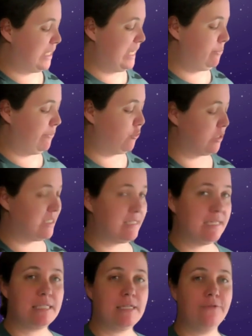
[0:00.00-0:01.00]
E, we've got
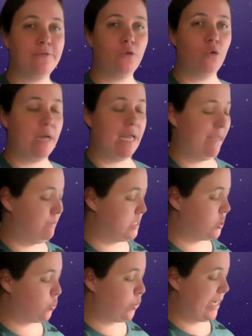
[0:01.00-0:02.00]
64m
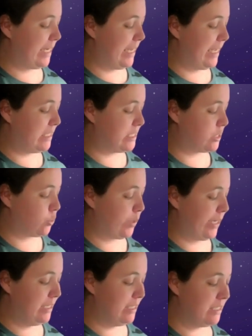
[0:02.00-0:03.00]
squared n
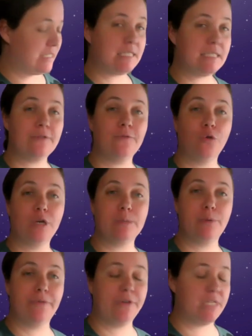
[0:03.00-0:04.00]
squared. 64 is a
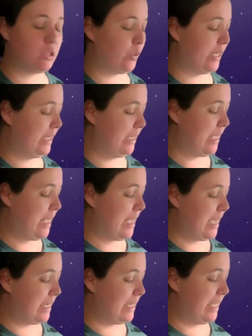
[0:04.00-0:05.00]
perfect square,
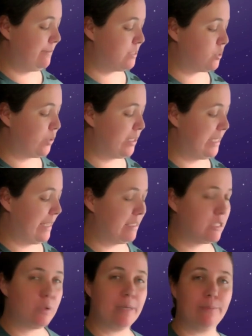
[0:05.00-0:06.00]
and m squared and n
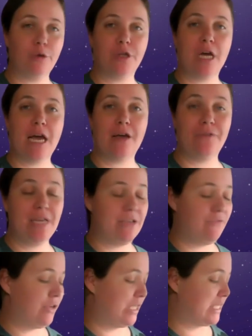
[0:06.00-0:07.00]
squared both have
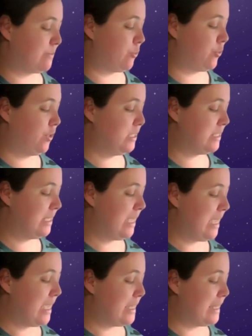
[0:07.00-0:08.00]
even exponents.
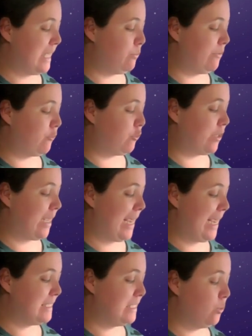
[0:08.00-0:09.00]
Then we've got
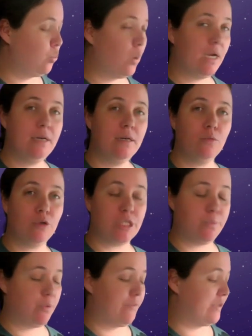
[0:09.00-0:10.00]
81, which is a
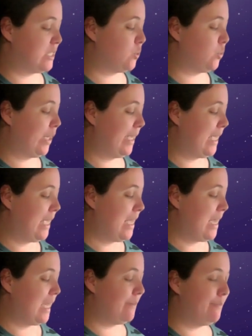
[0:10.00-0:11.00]
perfect square,
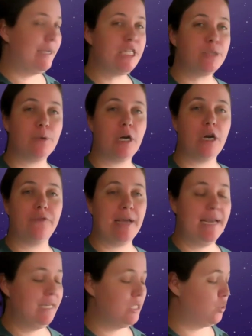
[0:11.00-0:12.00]
and p to the power of
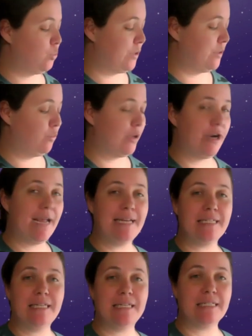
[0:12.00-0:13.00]
8, where
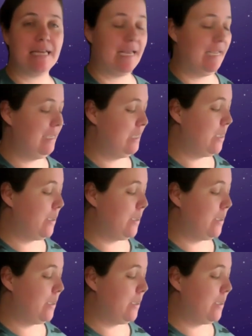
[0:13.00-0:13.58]
8 is an